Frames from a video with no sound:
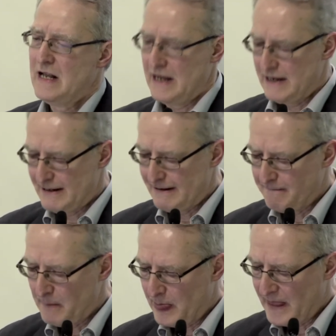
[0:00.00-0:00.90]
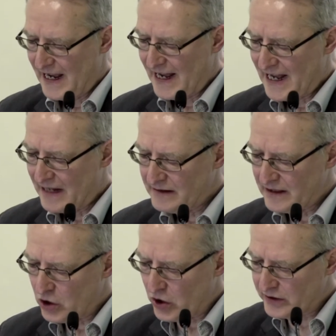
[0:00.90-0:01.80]
Um, and
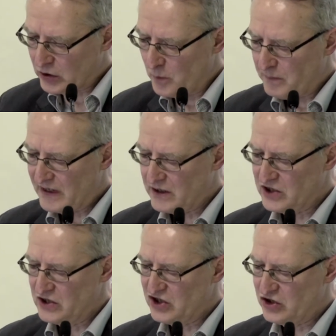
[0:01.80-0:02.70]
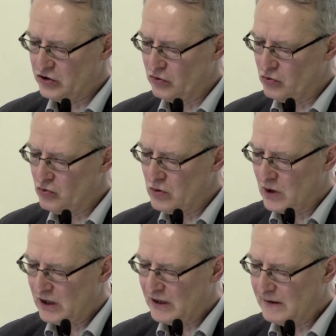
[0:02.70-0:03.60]
there are other comparisons too.
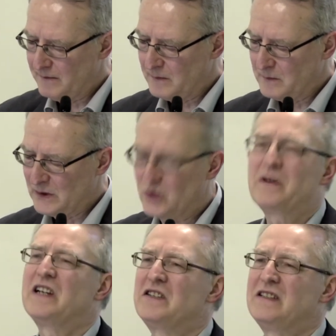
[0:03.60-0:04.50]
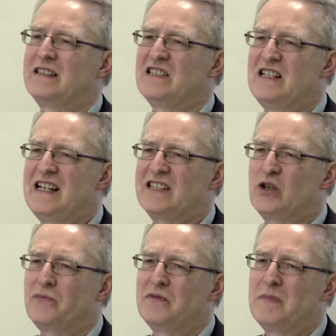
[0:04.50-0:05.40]
Um, a comparison that is less
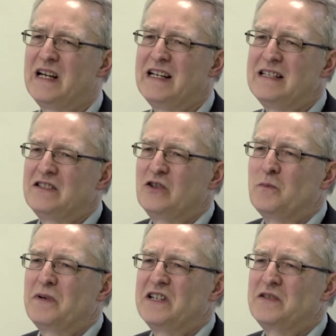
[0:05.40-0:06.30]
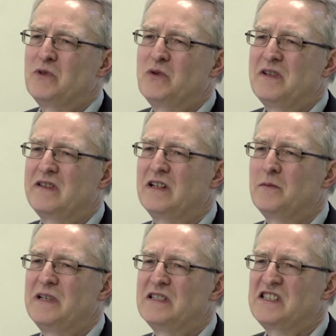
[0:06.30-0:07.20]
often made is a comparison between
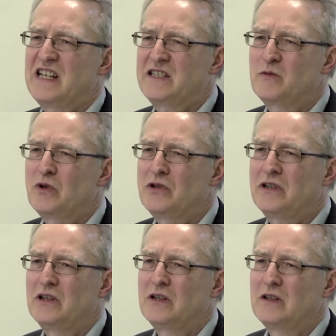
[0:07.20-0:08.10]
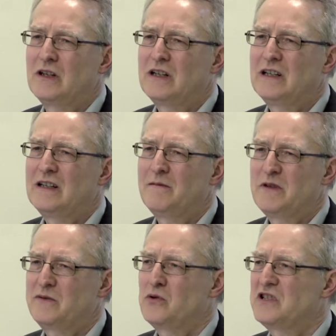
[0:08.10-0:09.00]
therapy and sex work, uh, with
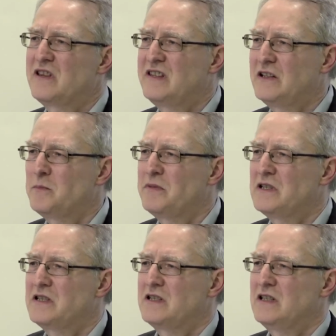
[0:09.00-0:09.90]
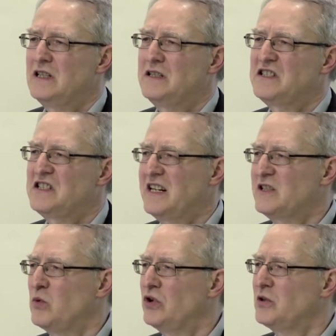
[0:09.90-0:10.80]
of course the therapist in the
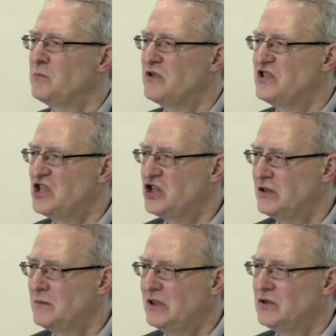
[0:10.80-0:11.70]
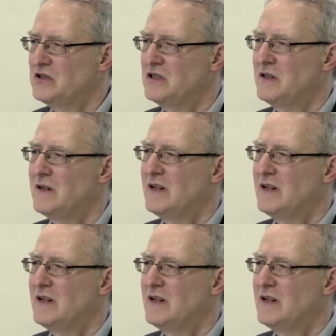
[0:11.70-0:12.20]
sex worker position because the,